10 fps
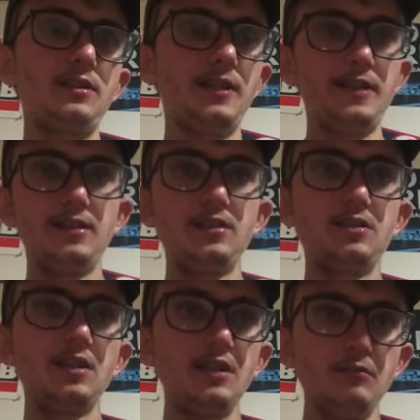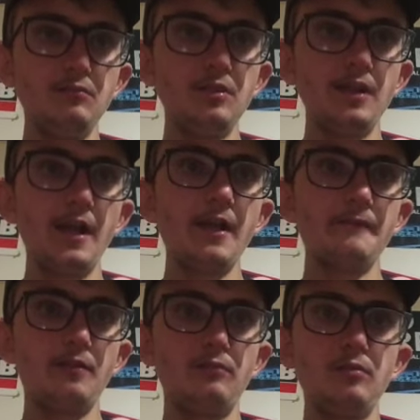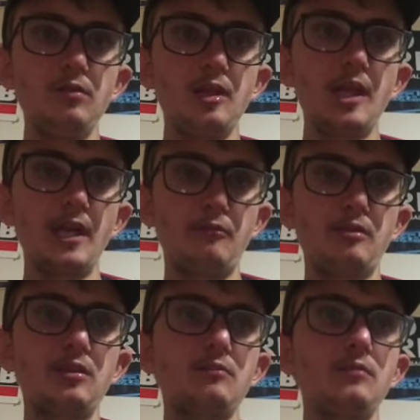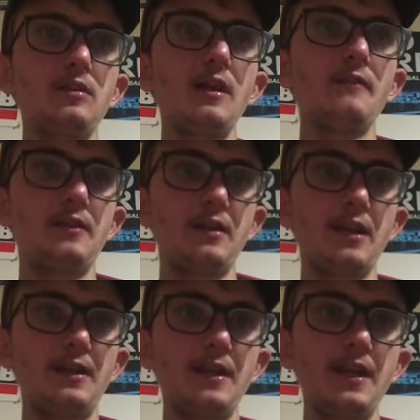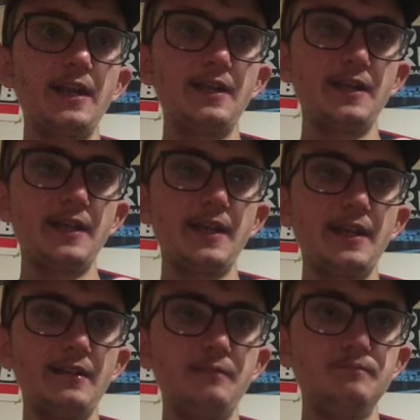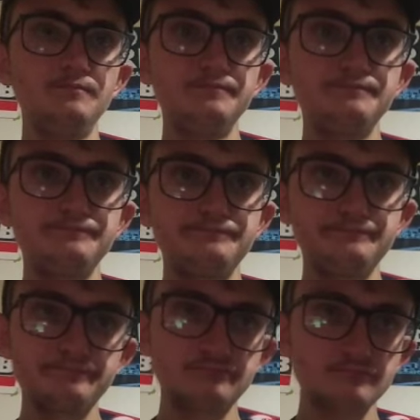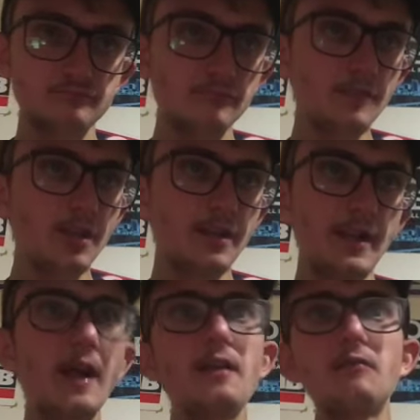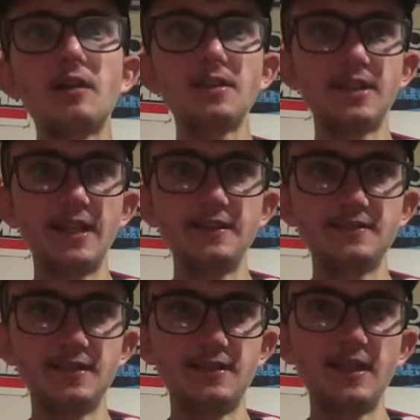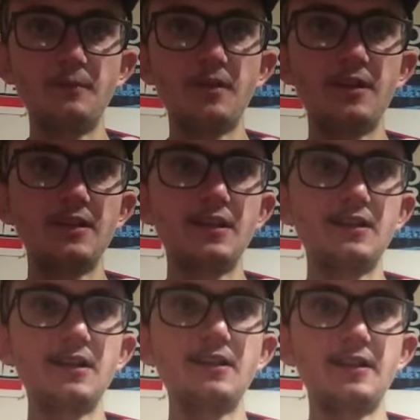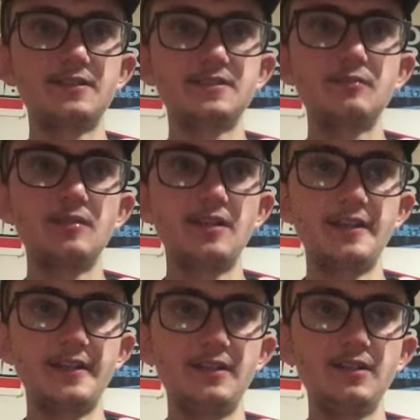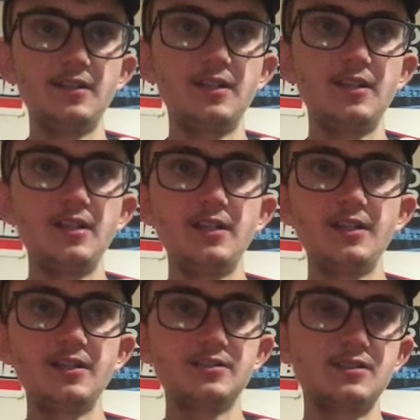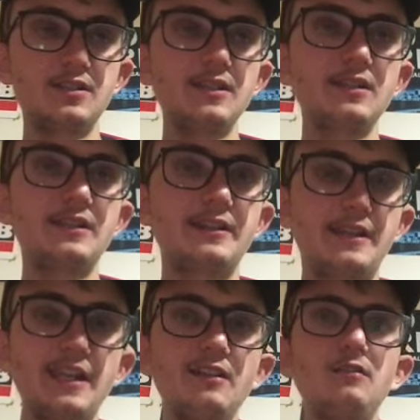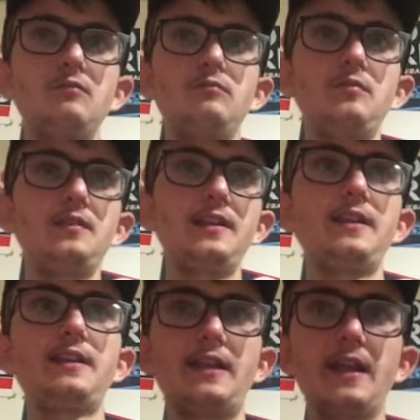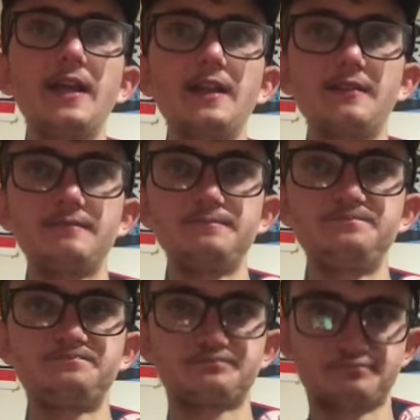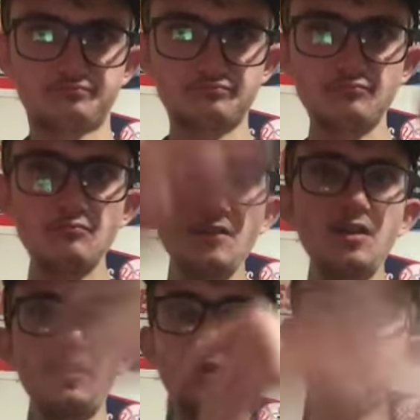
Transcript: he didn't really have a real game. He didn't really have a night in the game. Like, I don't know what kind of game they did, but I think they did like simulated. So they didn't really get. It